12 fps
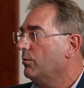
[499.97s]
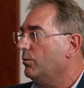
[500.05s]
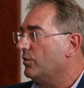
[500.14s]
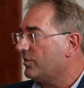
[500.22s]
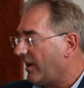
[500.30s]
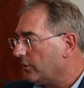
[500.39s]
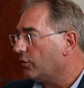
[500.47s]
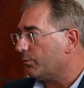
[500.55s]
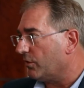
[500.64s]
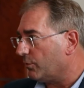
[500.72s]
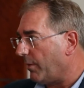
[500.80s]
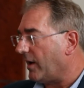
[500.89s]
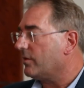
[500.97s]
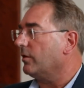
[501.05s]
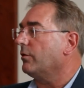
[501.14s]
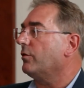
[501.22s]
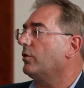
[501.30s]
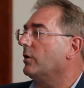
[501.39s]
and sales perspective,
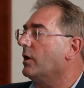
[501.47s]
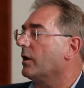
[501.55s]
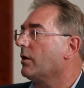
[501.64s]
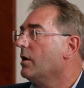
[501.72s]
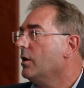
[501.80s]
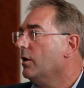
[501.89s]
if you like,